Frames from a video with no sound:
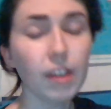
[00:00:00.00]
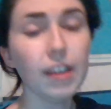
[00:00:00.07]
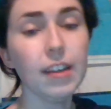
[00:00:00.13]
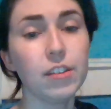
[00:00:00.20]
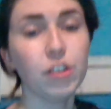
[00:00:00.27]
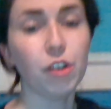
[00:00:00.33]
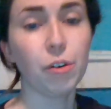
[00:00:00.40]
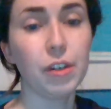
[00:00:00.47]

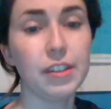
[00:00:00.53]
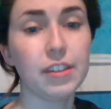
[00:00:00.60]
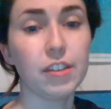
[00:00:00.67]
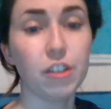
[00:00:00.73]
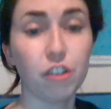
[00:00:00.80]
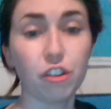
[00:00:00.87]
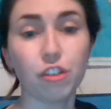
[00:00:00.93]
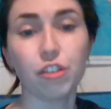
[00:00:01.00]
And so it's
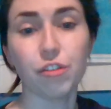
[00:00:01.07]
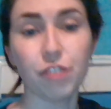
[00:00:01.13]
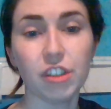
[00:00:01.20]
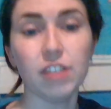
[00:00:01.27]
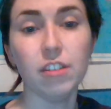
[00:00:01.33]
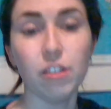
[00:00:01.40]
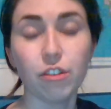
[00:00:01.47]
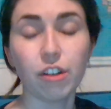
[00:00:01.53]
the Church of
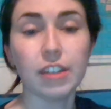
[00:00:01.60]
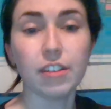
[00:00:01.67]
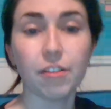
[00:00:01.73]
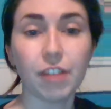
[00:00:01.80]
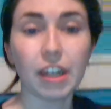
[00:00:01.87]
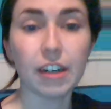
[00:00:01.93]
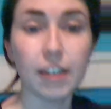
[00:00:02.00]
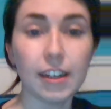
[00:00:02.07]
Jesus Christ of
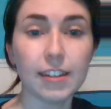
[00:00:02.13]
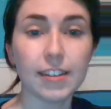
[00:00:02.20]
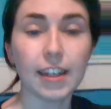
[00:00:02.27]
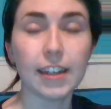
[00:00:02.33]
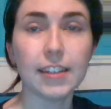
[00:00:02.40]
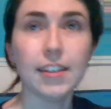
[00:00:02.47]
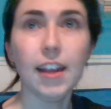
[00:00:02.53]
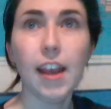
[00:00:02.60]
Latter day
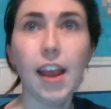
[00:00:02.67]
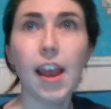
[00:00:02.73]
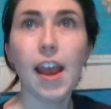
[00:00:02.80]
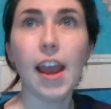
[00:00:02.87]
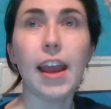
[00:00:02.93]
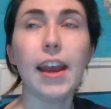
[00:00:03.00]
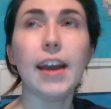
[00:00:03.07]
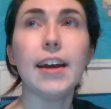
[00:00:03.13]
Saints.
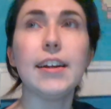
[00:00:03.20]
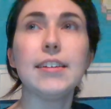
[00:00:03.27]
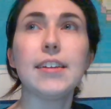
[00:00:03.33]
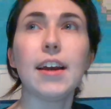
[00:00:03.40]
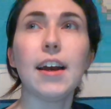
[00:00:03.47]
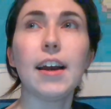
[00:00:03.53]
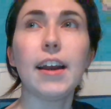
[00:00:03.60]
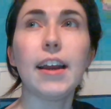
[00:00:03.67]
And
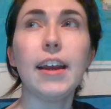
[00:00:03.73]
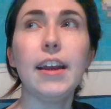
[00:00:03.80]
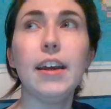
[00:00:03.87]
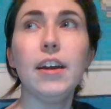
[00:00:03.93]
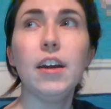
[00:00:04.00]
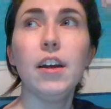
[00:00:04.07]
I,